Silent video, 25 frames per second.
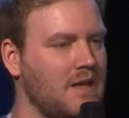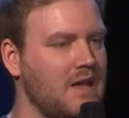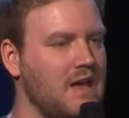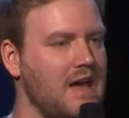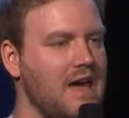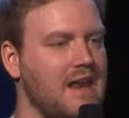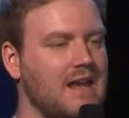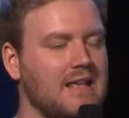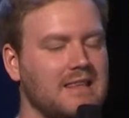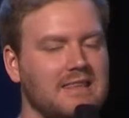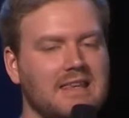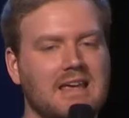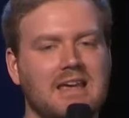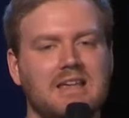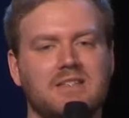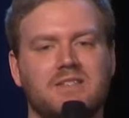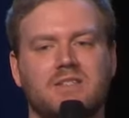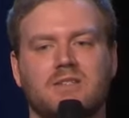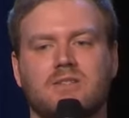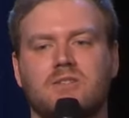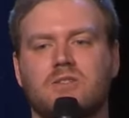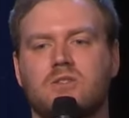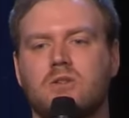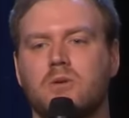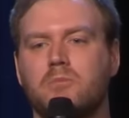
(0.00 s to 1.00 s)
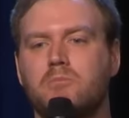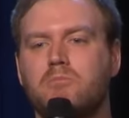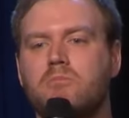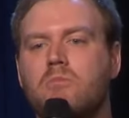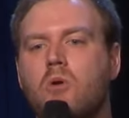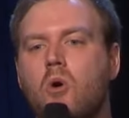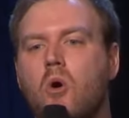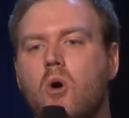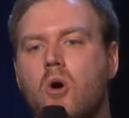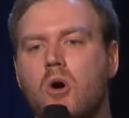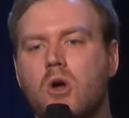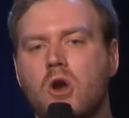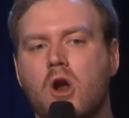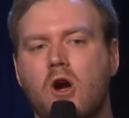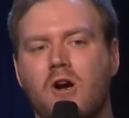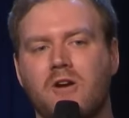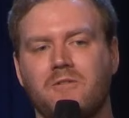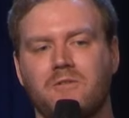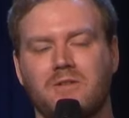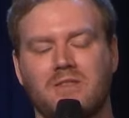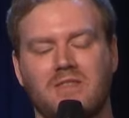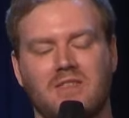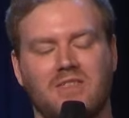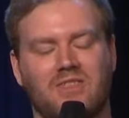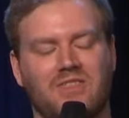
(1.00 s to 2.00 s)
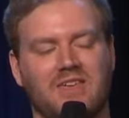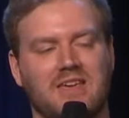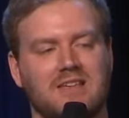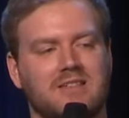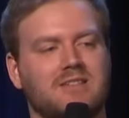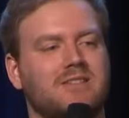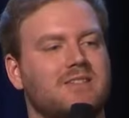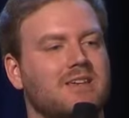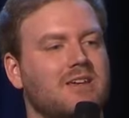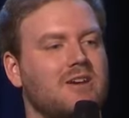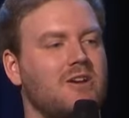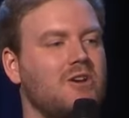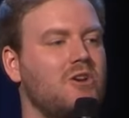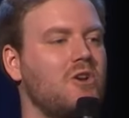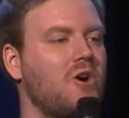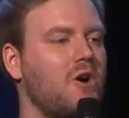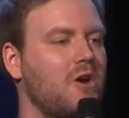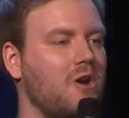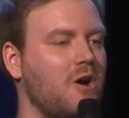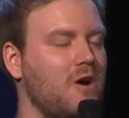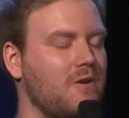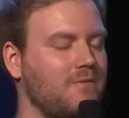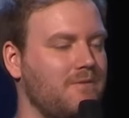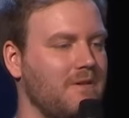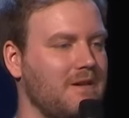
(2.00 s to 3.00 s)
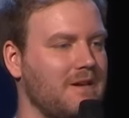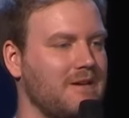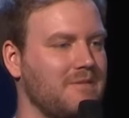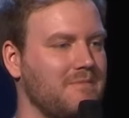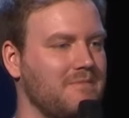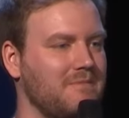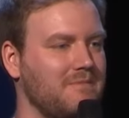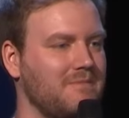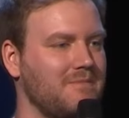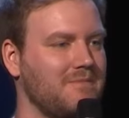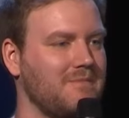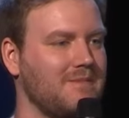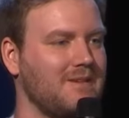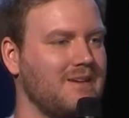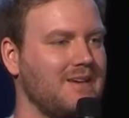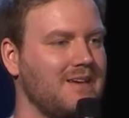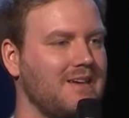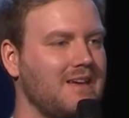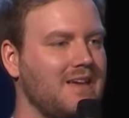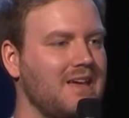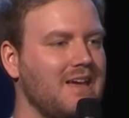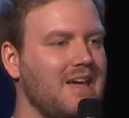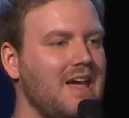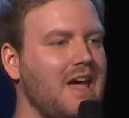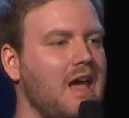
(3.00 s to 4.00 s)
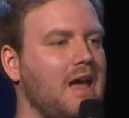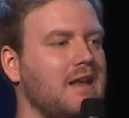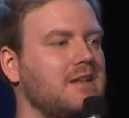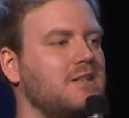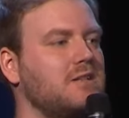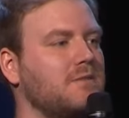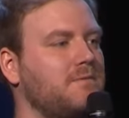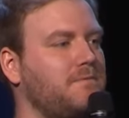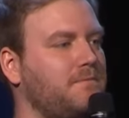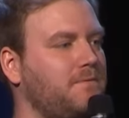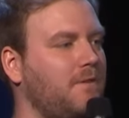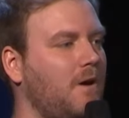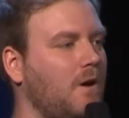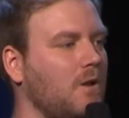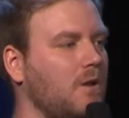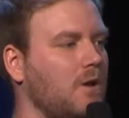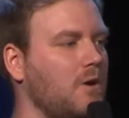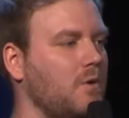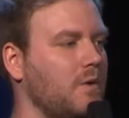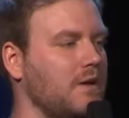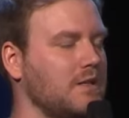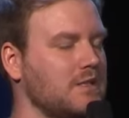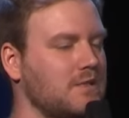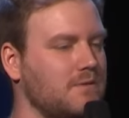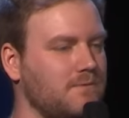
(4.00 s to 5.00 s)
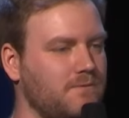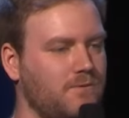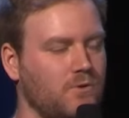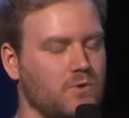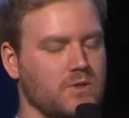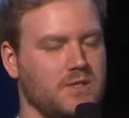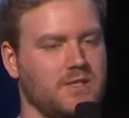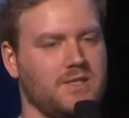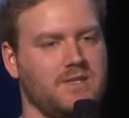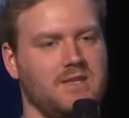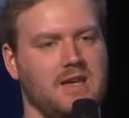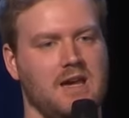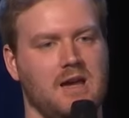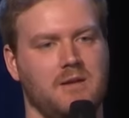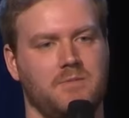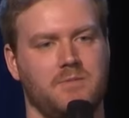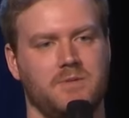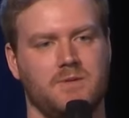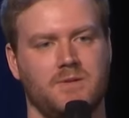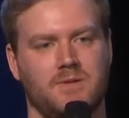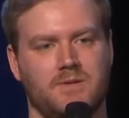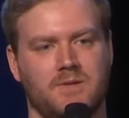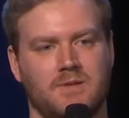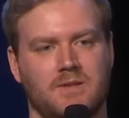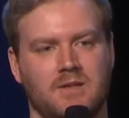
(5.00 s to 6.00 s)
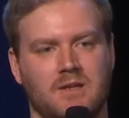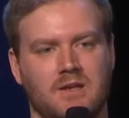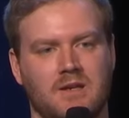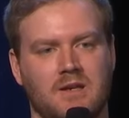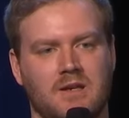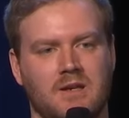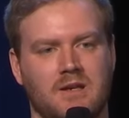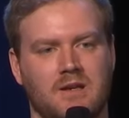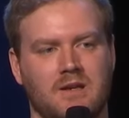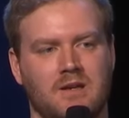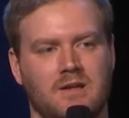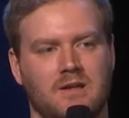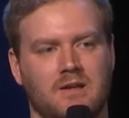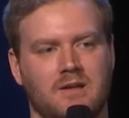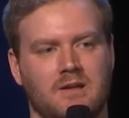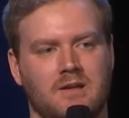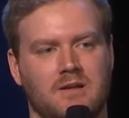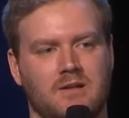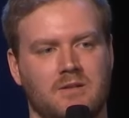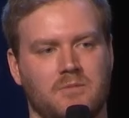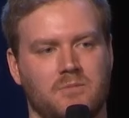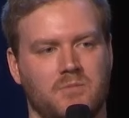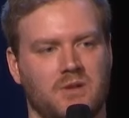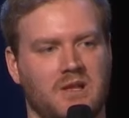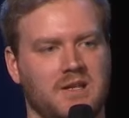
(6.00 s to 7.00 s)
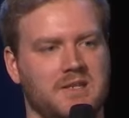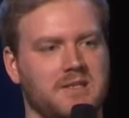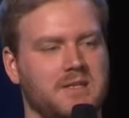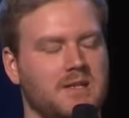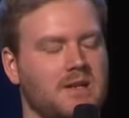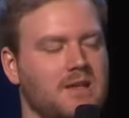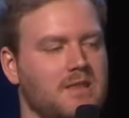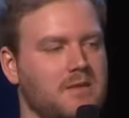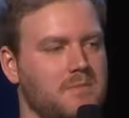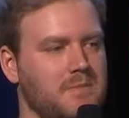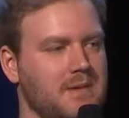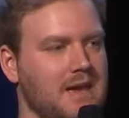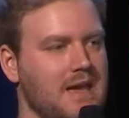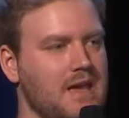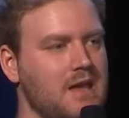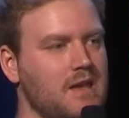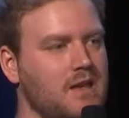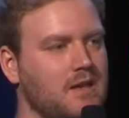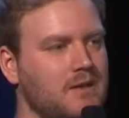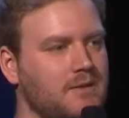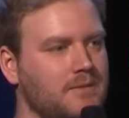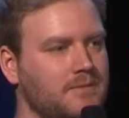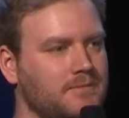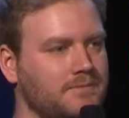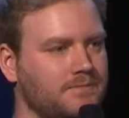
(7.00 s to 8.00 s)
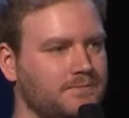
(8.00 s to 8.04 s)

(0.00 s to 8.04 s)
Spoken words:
And it leads us to mourn over the things that are not of him and to follow in his footsteps. Blessed are the meek.